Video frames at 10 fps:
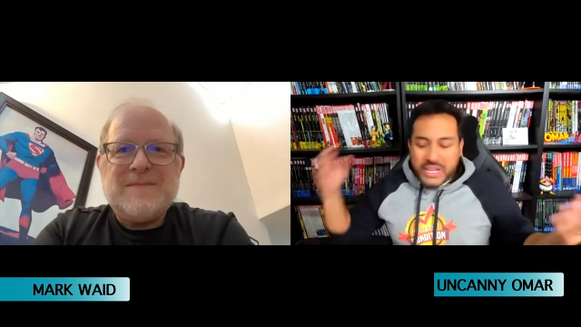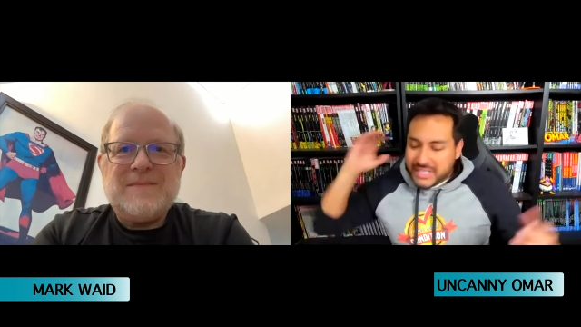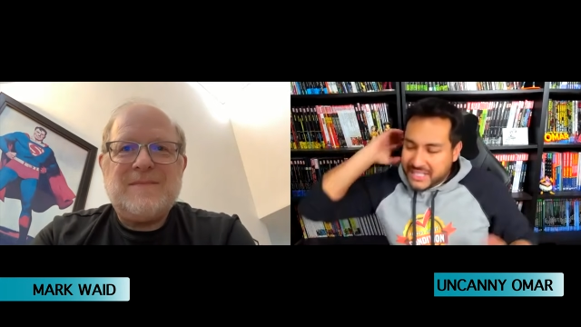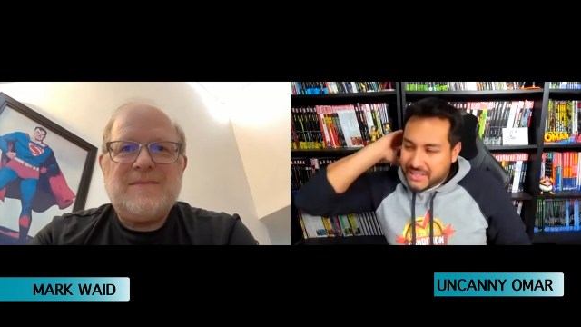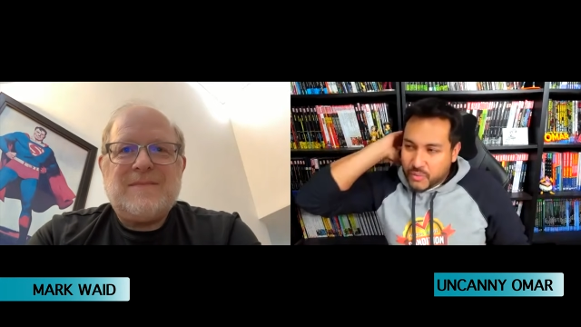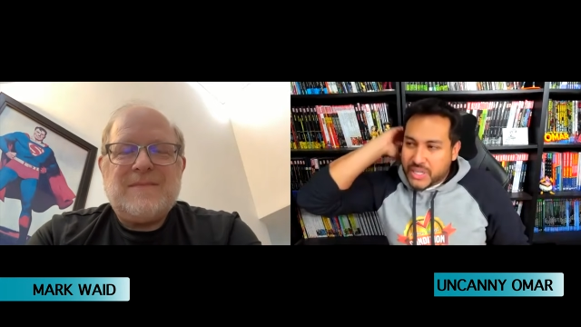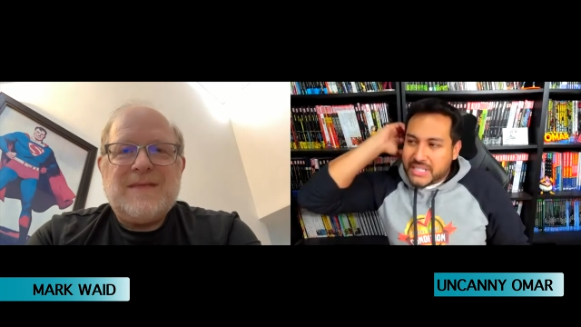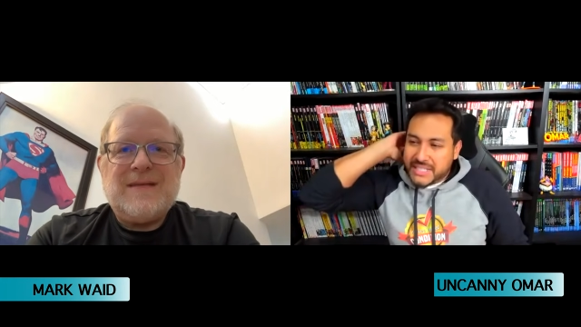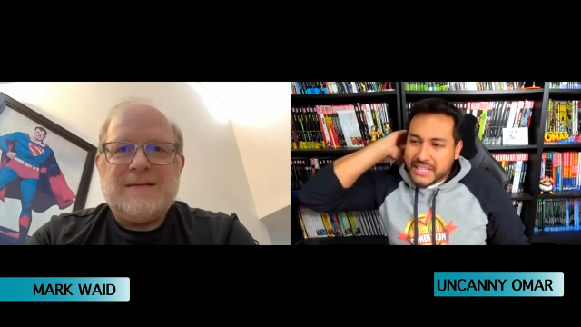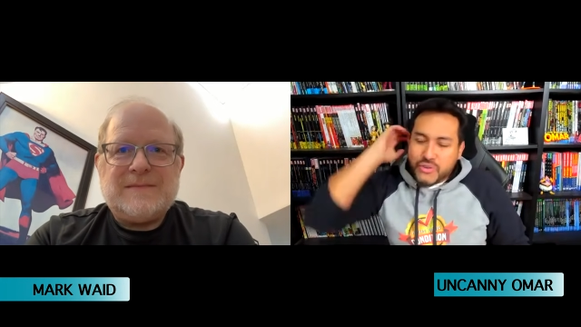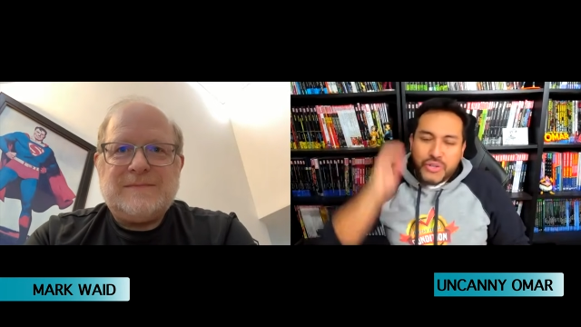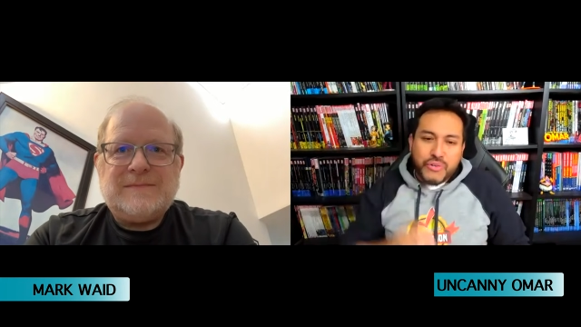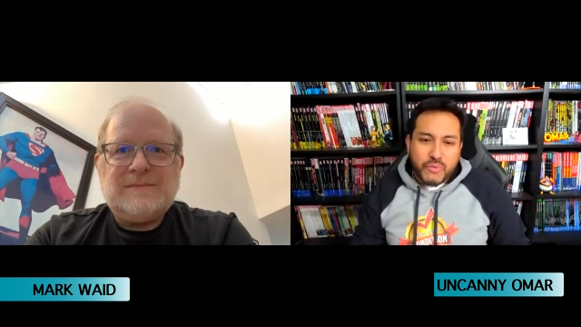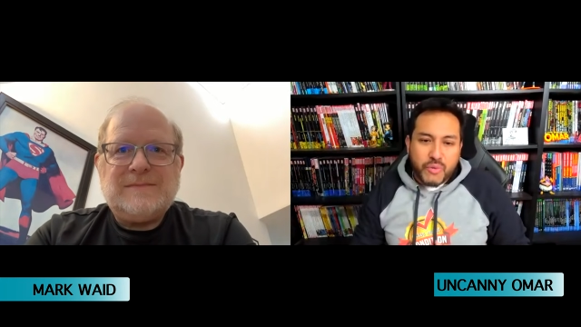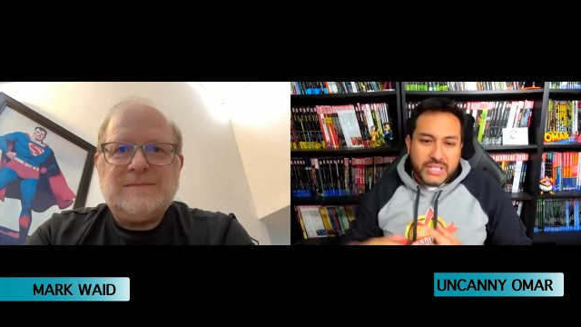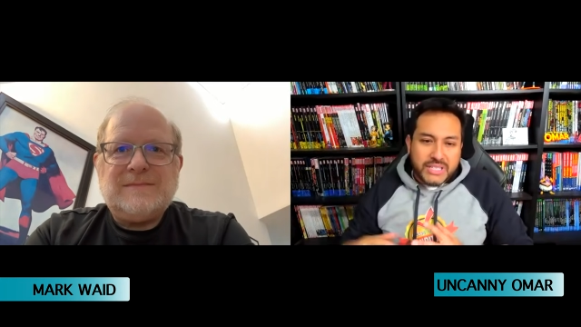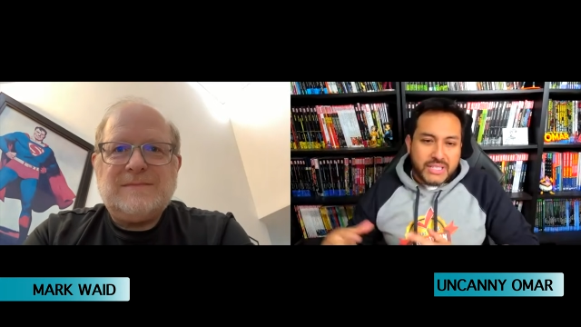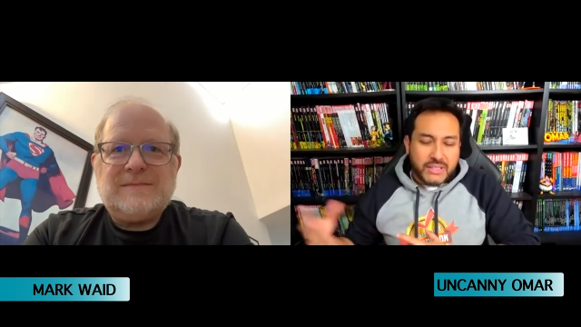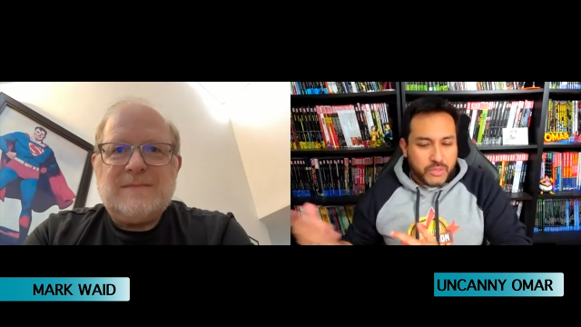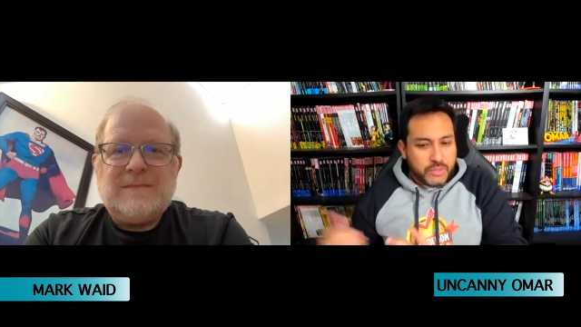Speaker 1: it? What is it that you're doing? What is it? There was
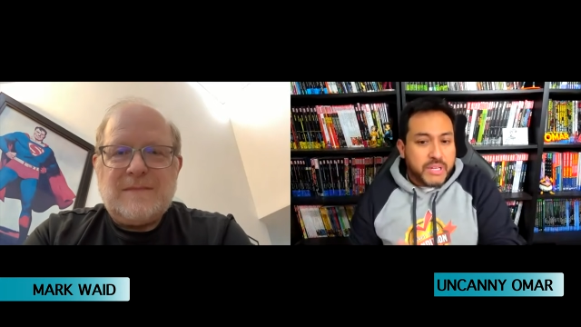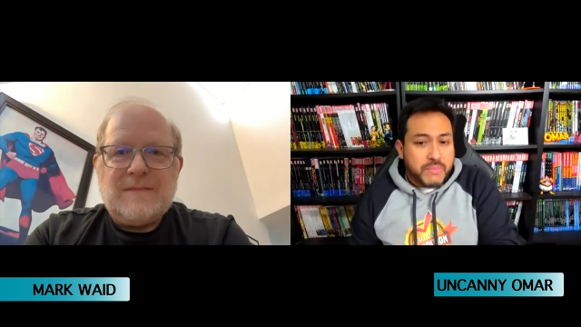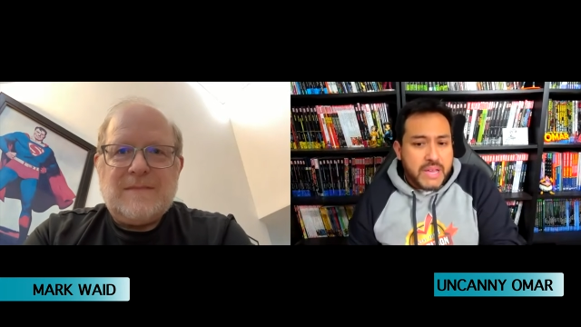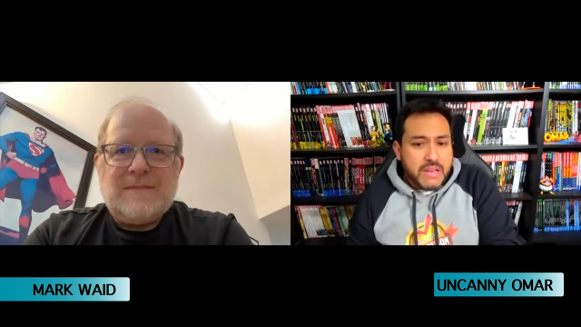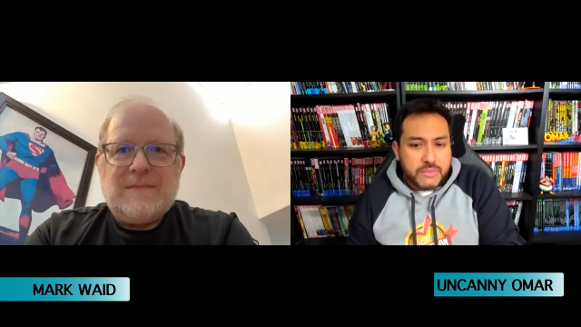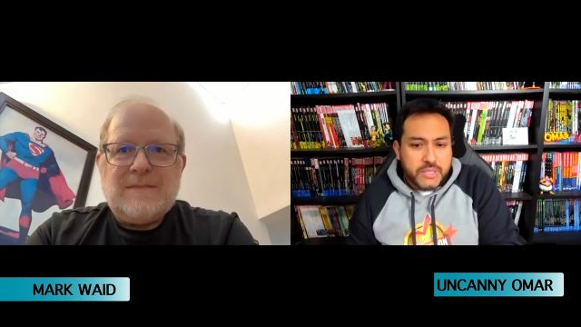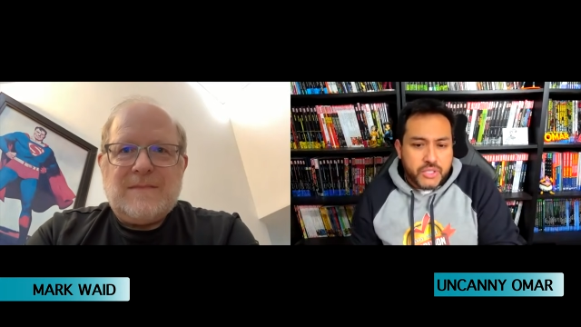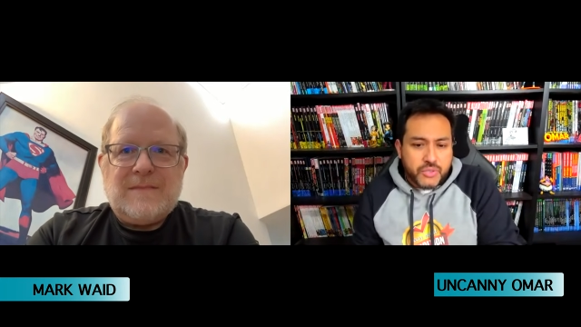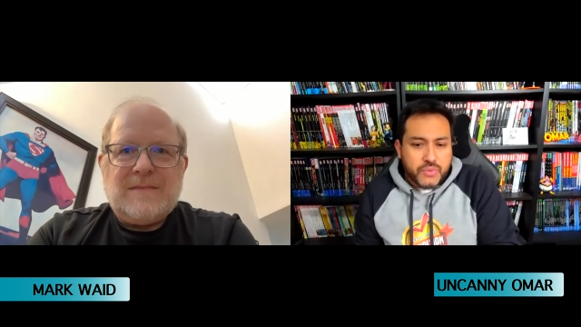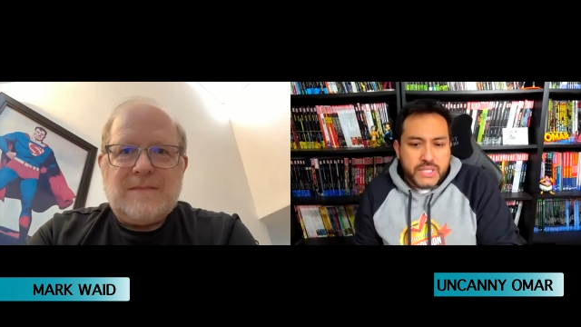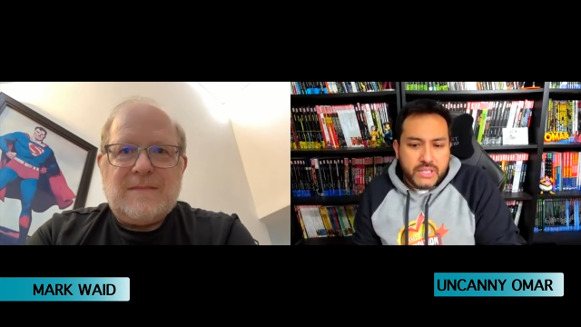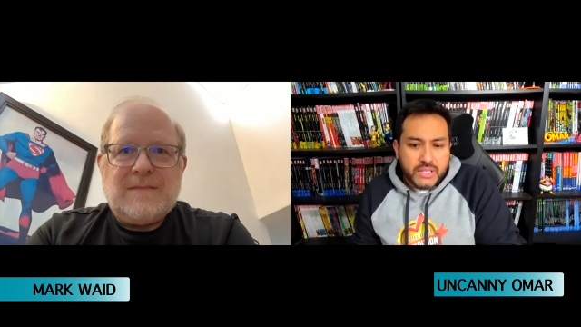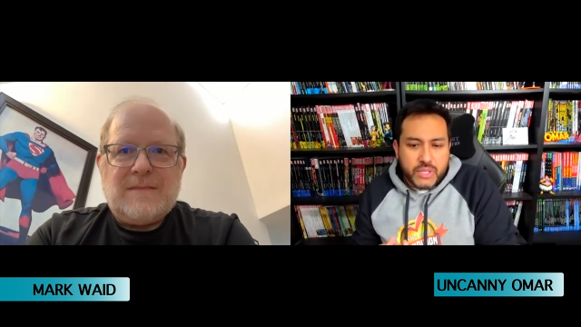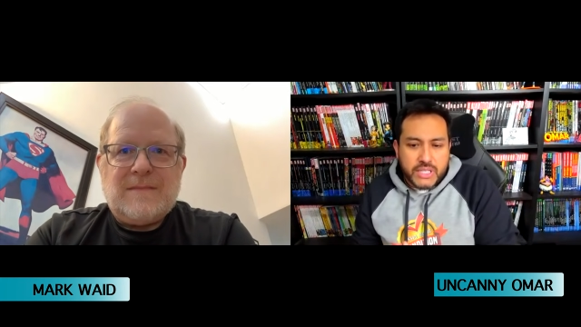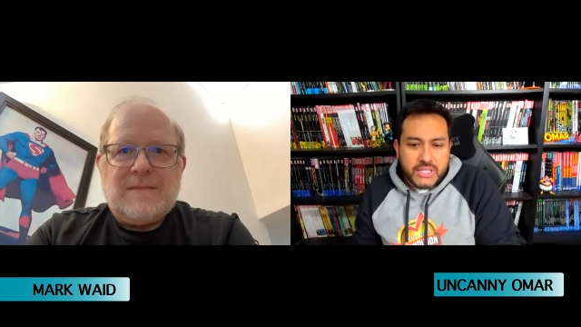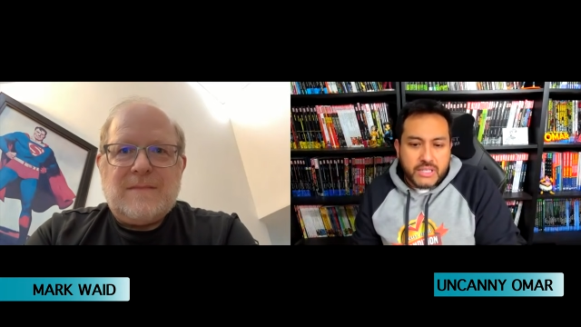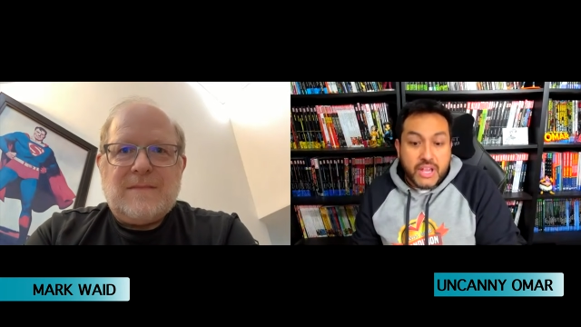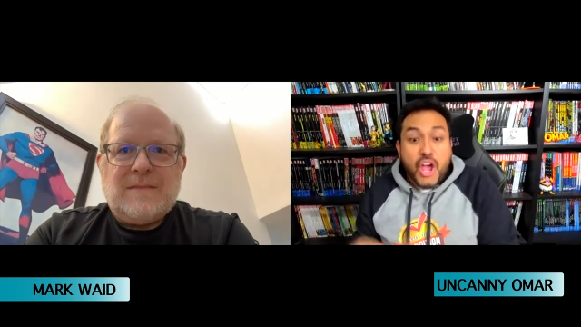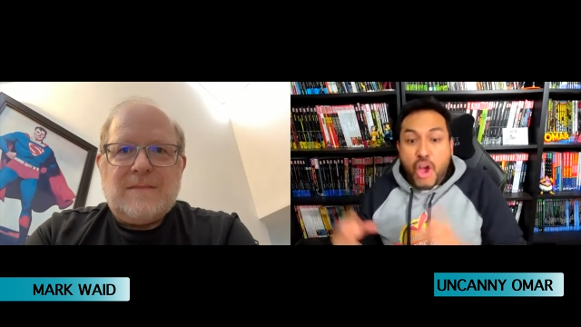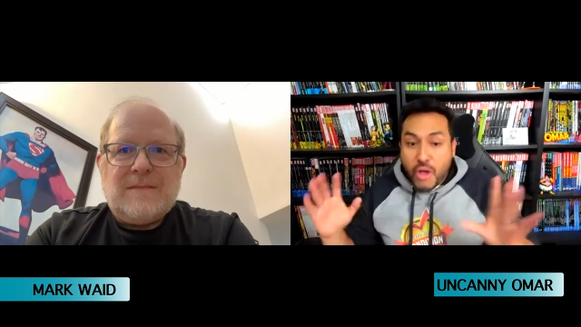a big announcement just recently. What is it?
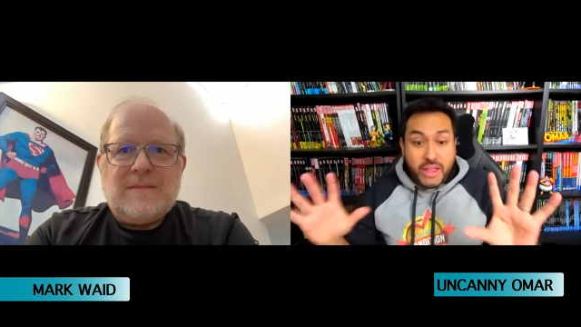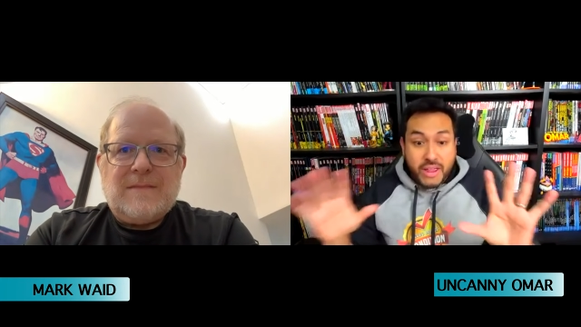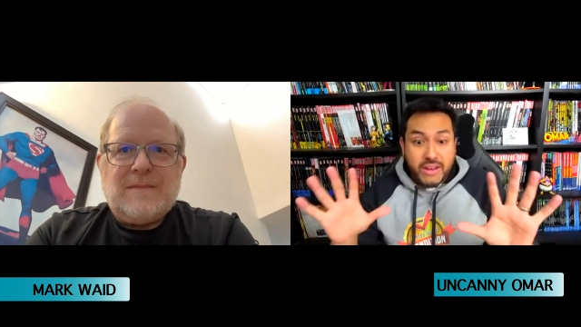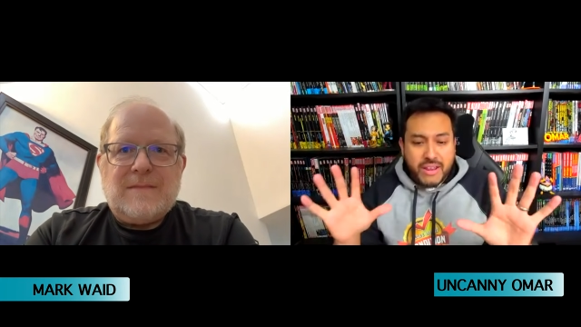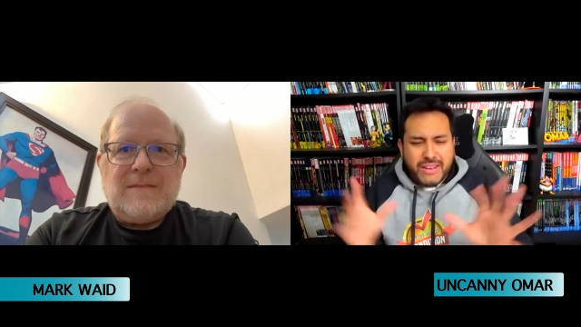And, and the